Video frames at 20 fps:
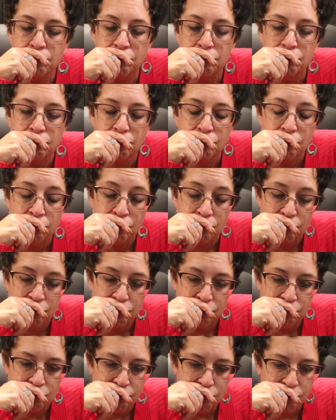
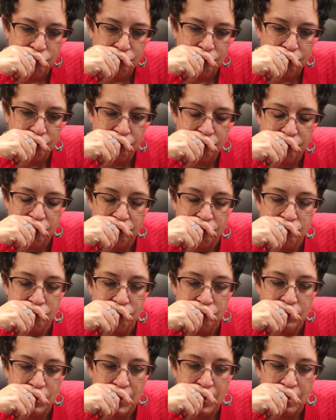
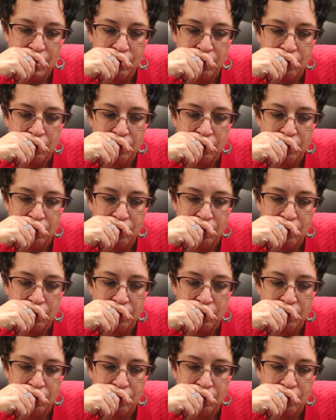No one is speaking in this clip.